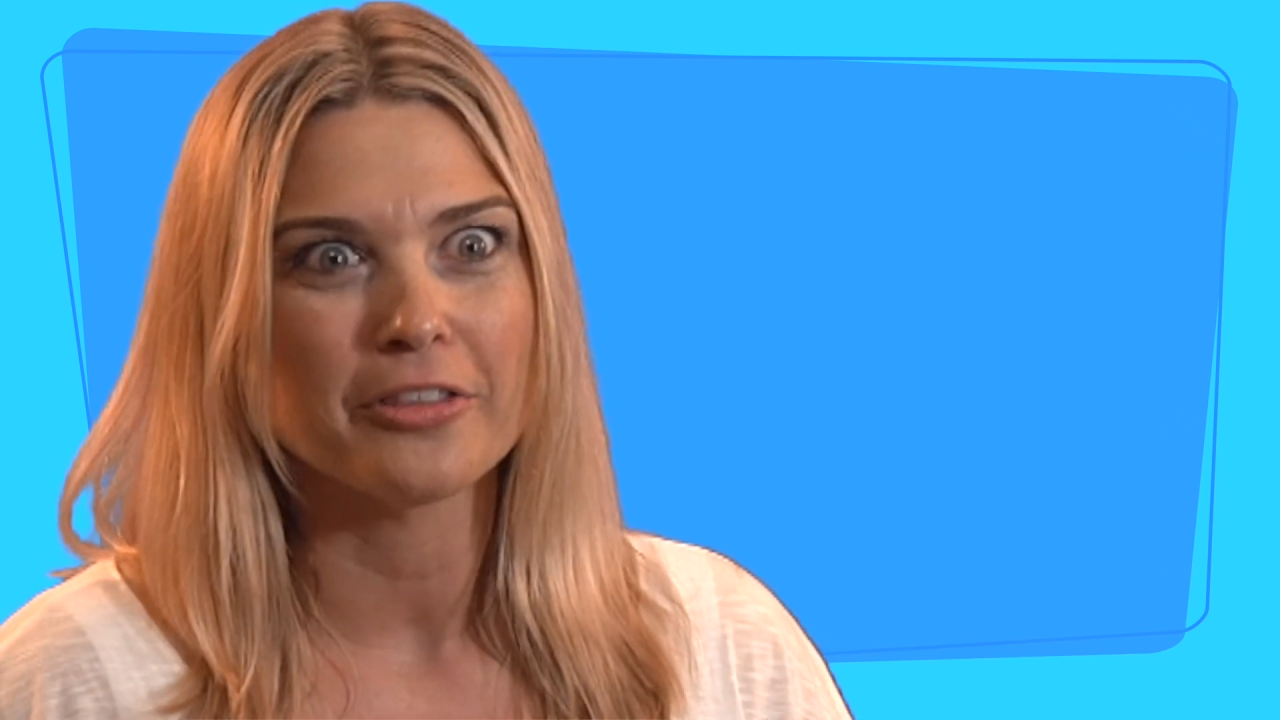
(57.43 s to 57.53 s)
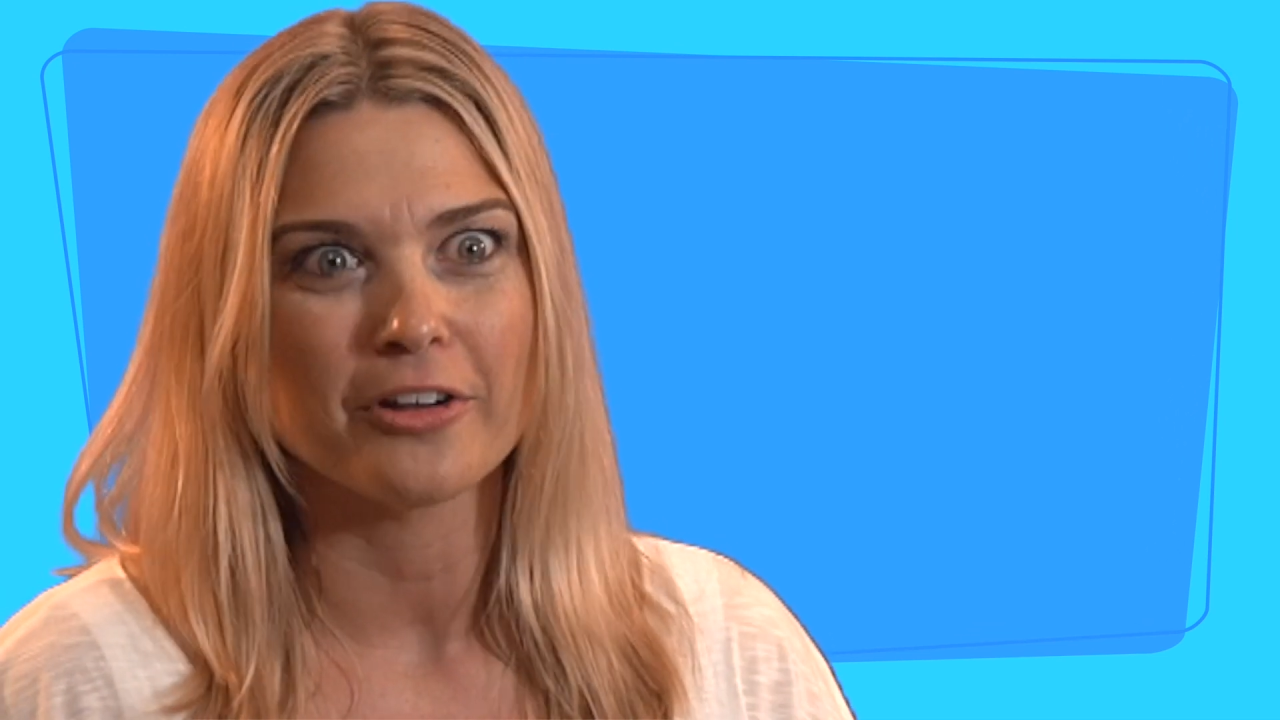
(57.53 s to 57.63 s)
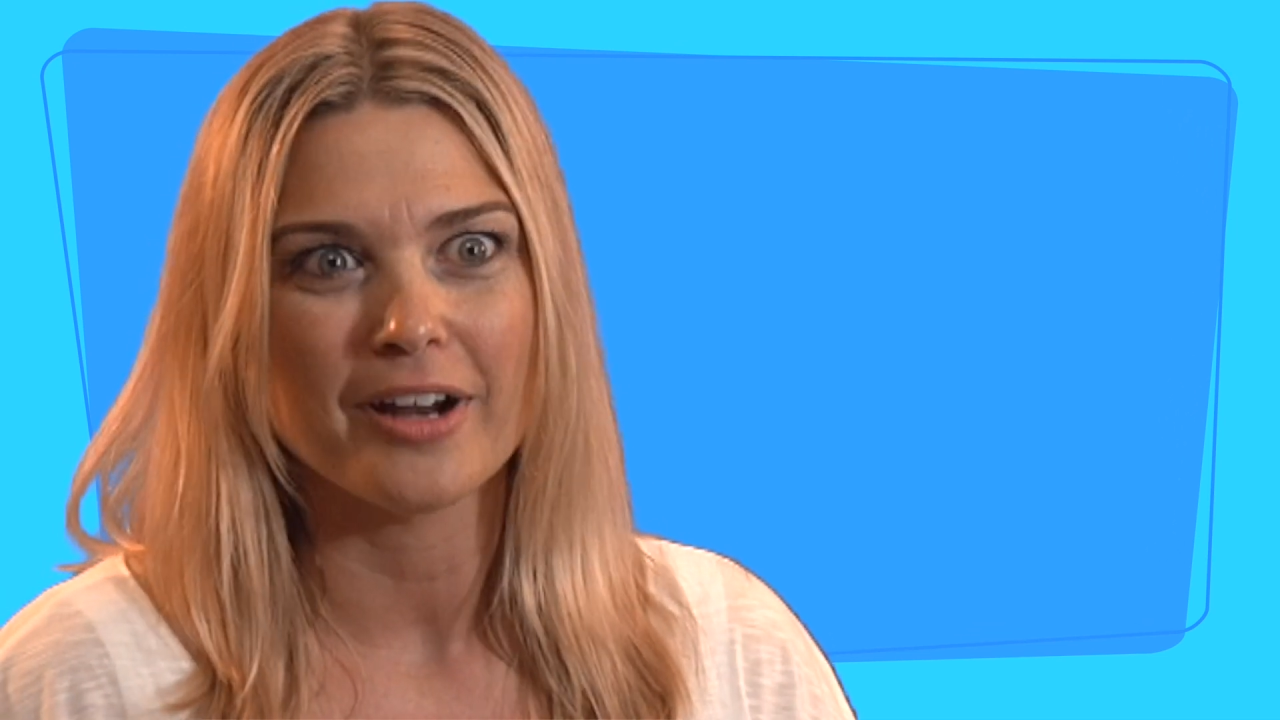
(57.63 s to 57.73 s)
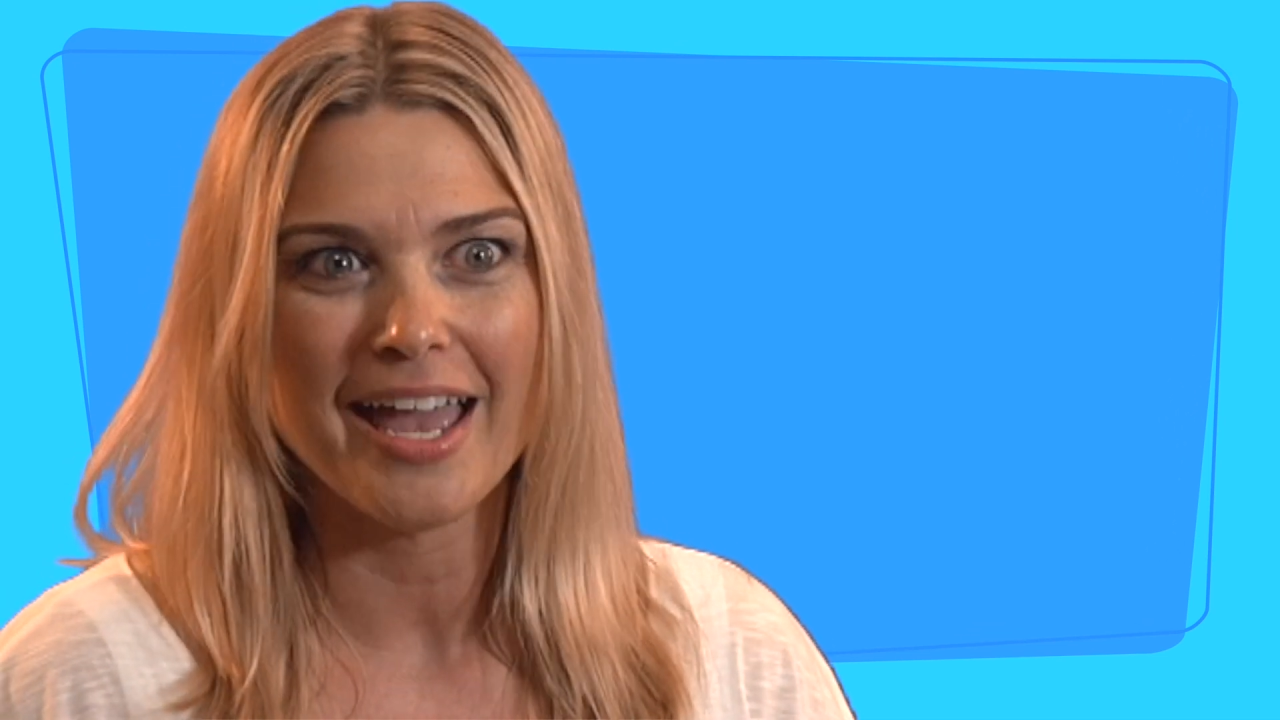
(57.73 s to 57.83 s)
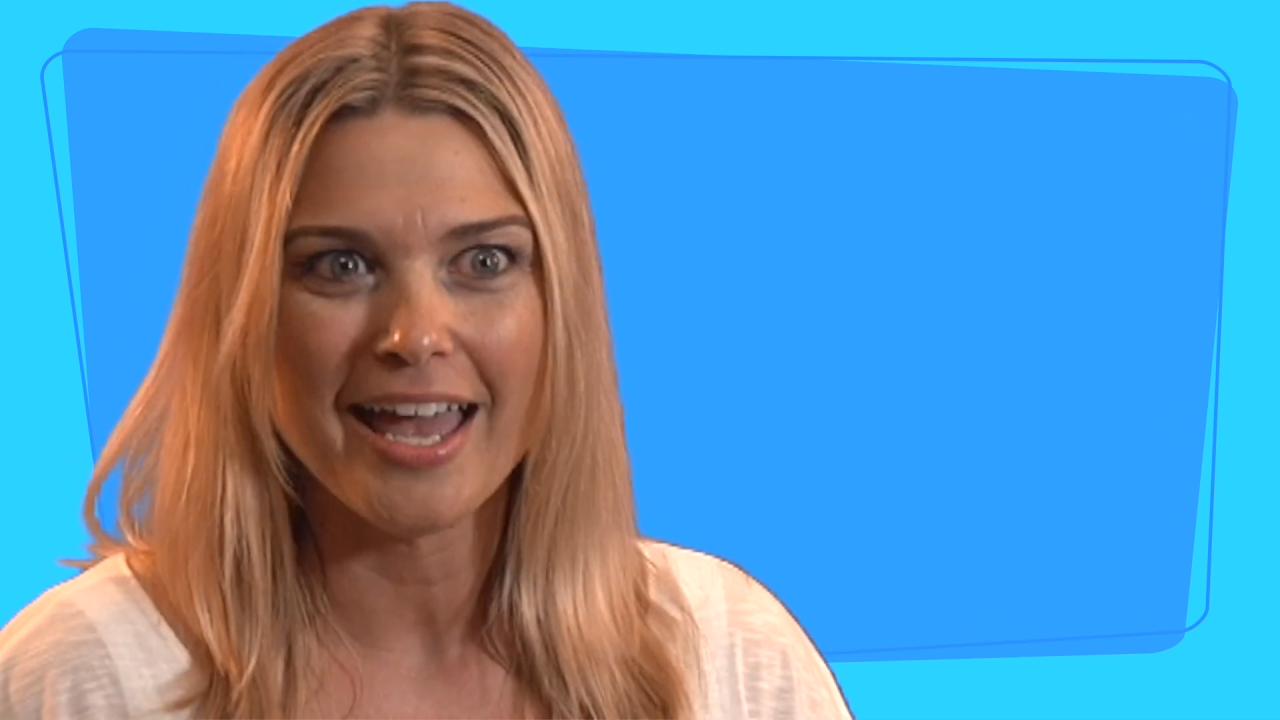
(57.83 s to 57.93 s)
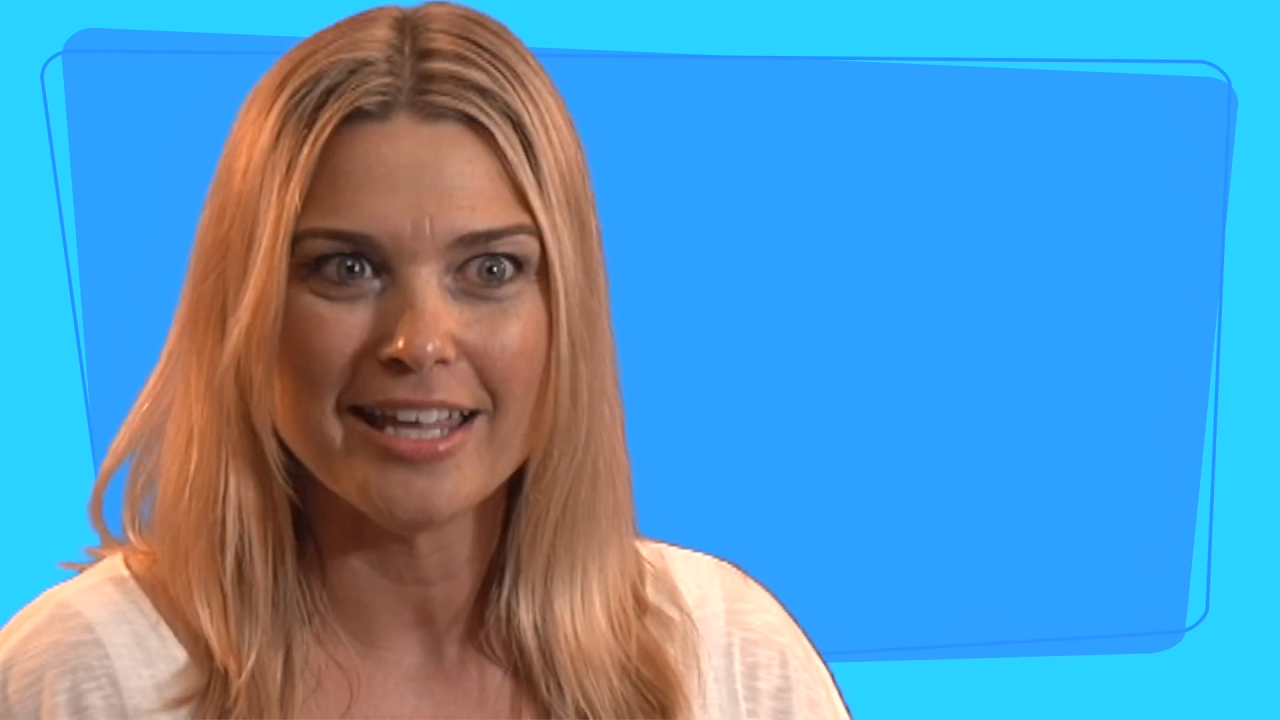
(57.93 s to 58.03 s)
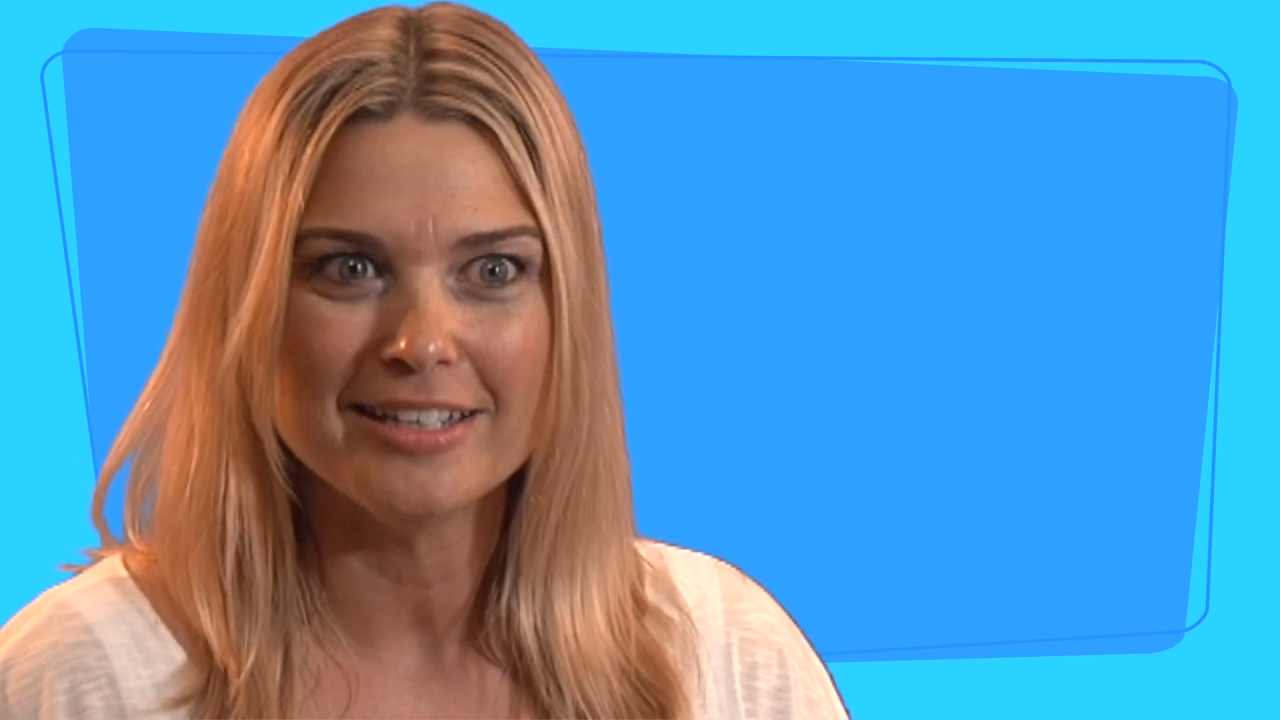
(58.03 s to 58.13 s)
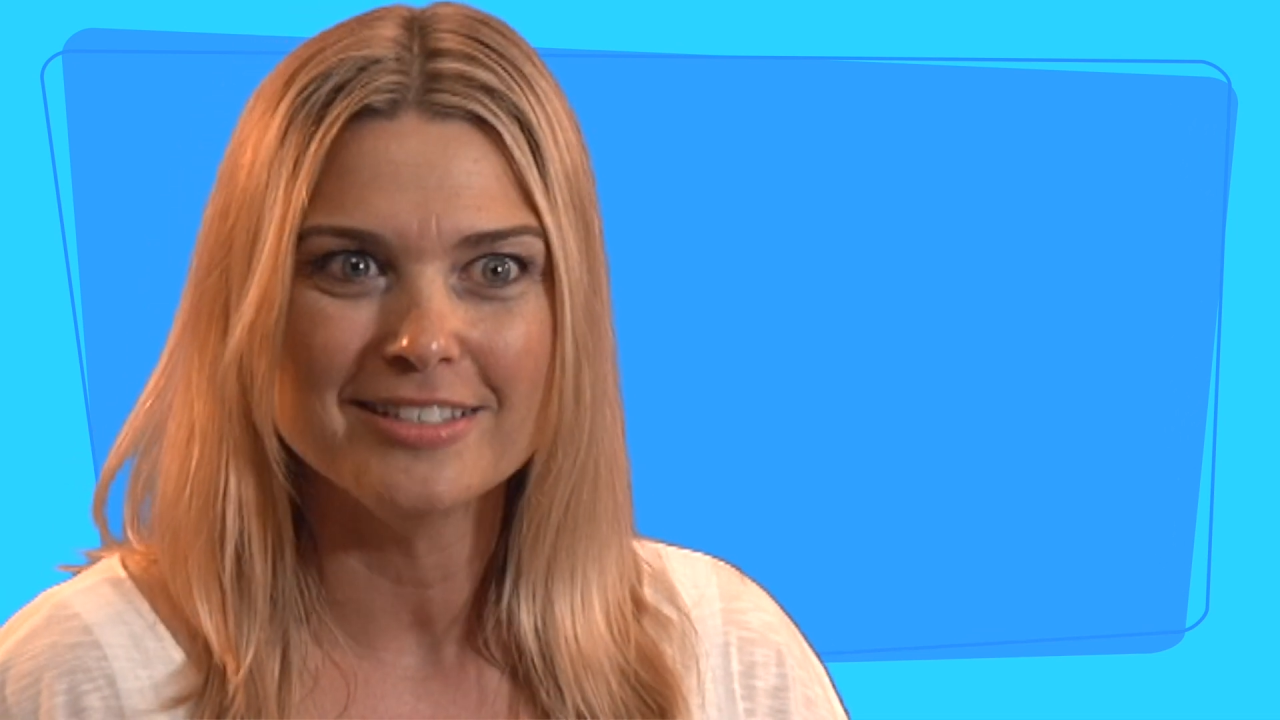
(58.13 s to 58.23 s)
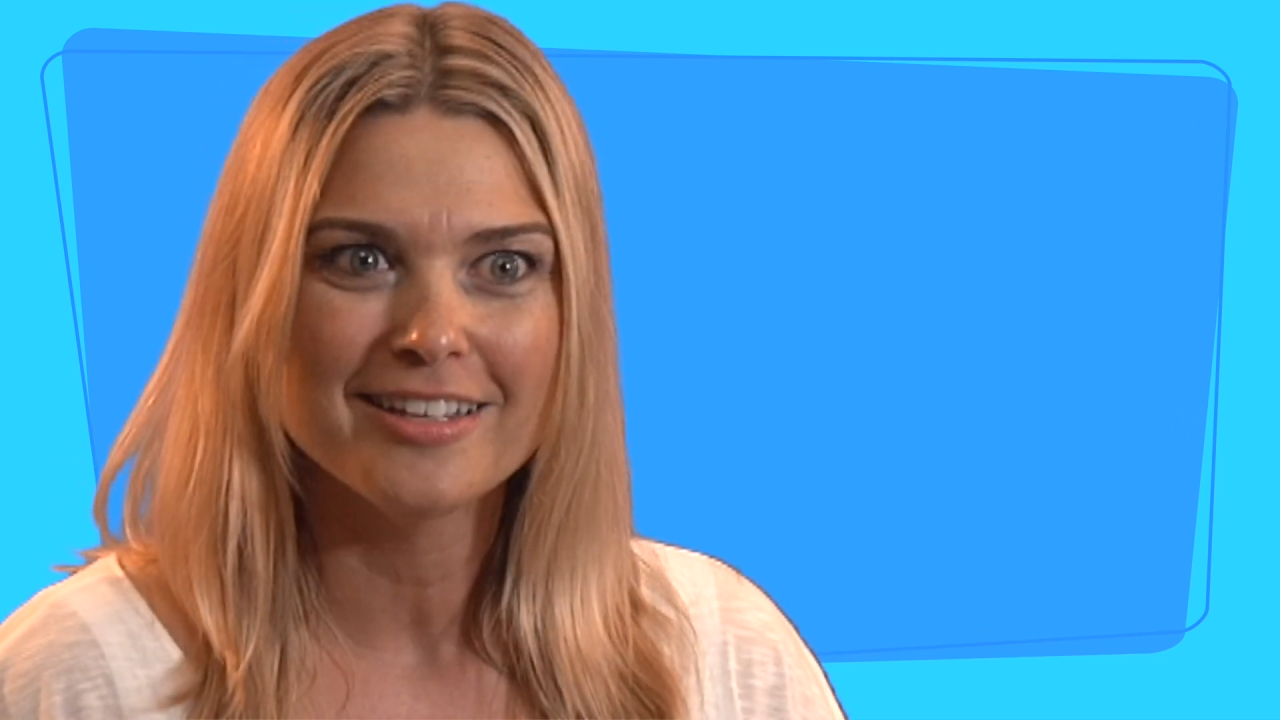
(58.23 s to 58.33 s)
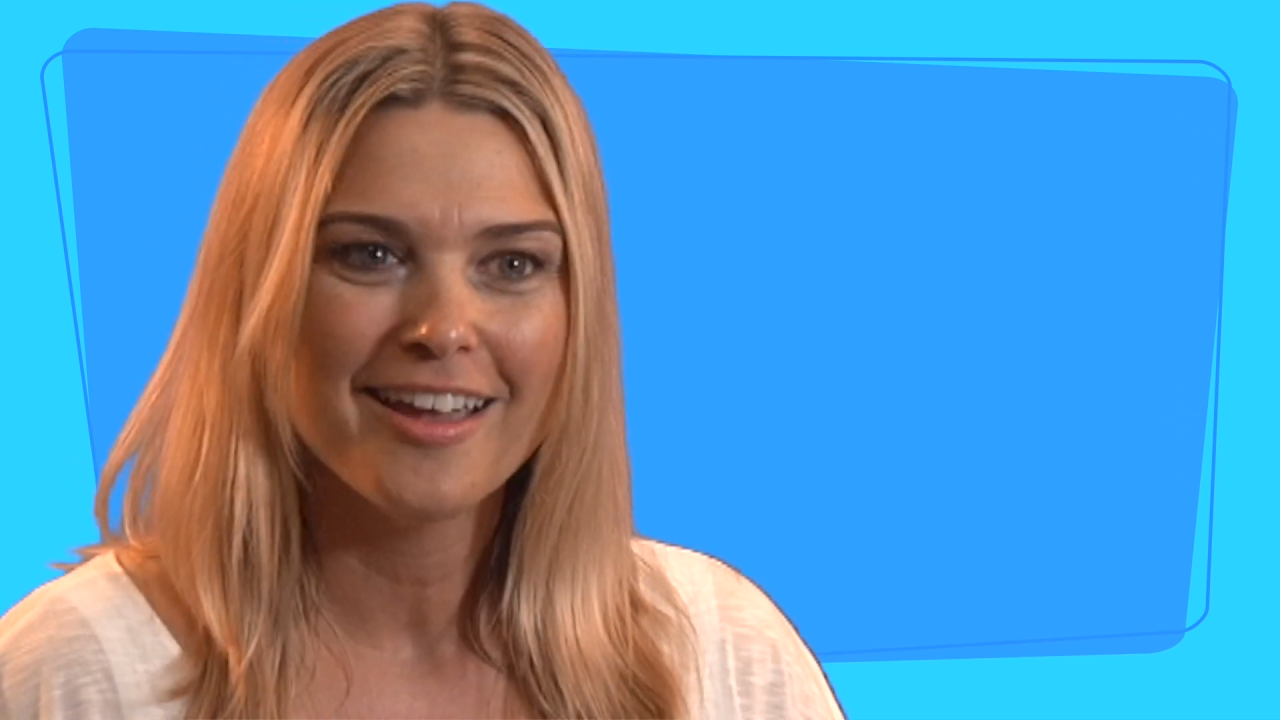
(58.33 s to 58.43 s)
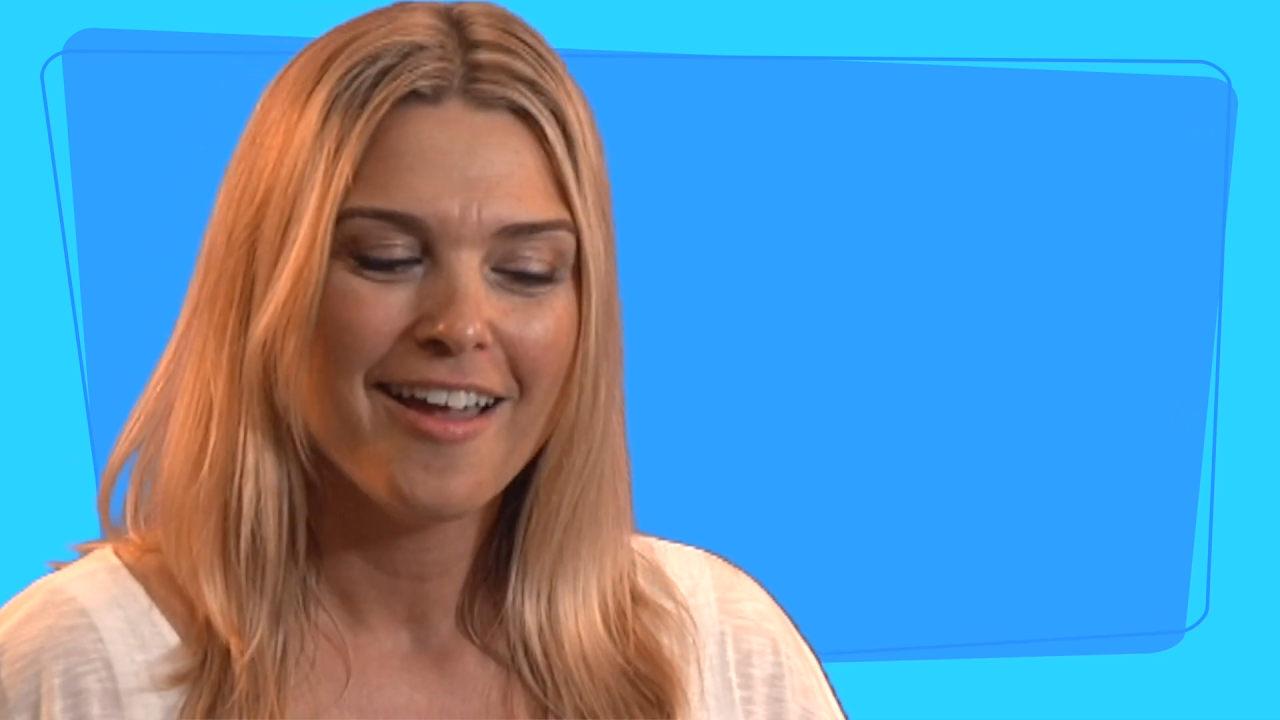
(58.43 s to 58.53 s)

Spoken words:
in their heads.